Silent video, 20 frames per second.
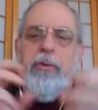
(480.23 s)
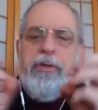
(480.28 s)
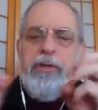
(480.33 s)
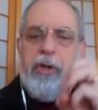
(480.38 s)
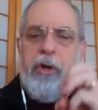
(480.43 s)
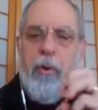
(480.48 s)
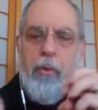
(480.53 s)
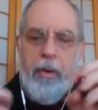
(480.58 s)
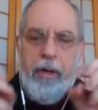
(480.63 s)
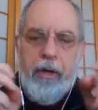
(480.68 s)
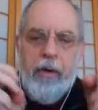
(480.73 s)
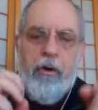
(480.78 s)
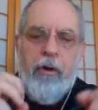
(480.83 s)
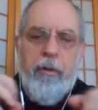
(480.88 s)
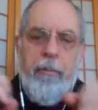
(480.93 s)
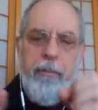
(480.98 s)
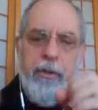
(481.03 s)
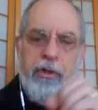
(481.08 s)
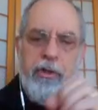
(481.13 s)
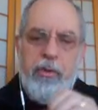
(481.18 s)
what's going
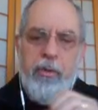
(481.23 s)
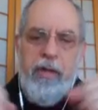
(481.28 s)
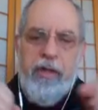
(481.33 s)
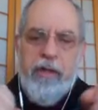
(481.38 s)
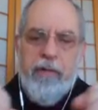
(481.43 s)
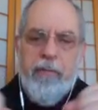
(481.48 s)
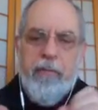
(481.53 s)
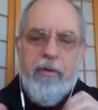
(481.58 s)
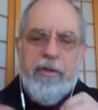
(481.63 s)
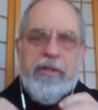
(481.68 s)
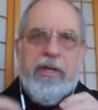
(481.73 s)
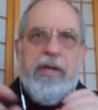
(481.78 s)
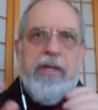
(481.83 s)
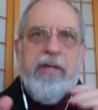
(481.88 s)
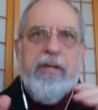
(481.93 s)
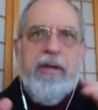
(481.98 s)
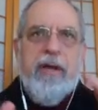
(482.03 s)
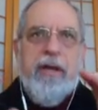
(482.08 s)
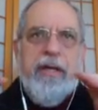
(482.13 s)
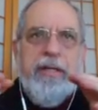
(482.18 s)
on between them. Was
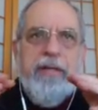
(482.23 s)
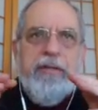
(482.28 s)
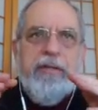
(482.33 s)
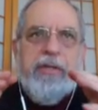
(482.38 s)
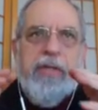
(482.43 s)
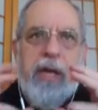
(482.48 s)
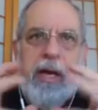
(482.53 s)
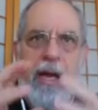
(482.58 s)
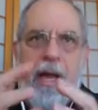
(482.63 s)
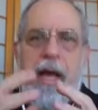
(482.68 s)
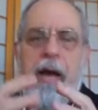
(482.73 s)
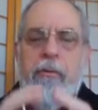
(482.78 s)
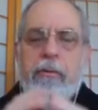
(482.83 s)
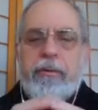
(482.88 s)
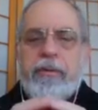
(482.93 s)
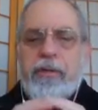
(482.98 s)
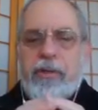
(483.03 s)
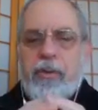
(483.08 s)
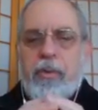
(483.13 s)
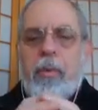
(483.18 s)
I set
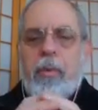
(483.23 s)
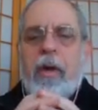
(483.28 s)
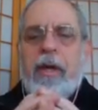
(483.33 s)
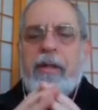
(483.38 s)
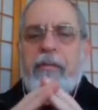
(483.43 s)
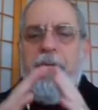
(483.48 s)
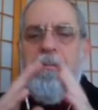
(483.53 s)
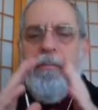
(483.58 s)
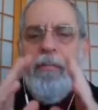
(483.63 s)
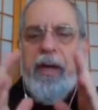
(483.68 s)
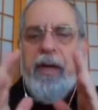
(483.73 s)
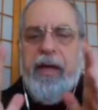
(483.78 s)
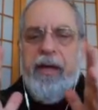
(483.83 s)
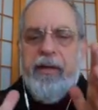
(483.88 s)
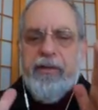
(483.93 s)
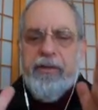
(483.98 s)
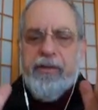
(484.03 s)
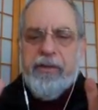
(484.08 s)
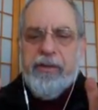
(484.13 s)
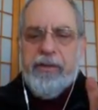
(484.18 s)
out to write them
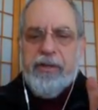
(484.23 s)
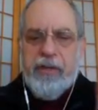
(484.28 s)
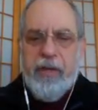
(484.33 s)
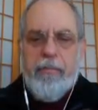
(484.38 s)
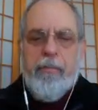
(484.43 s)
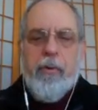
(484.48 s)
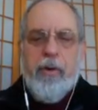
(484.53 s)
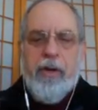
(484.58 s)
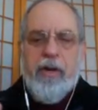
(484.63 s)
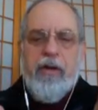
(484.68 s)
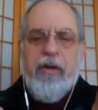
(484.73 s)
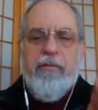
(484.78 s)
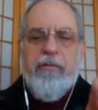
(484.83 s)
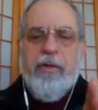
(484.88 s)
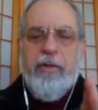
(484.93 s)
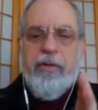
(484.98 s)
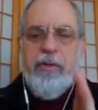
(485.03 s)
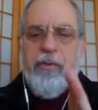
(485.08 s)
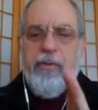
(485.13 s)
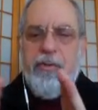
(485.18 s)
as separate
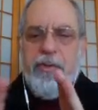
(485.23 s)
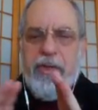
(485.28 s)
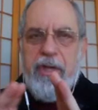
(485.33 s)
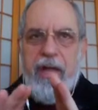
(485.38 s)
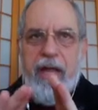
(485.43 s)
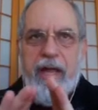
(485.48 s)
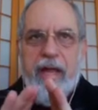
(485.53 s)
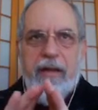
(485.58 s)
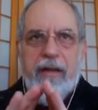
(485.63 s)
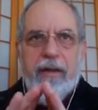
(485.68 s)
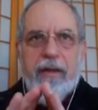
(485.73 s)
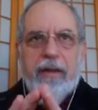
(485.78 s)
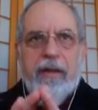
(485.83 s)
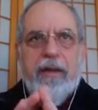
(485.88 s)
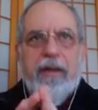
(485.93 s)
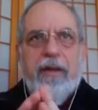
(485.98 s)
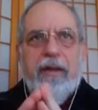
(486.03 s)
individuals, and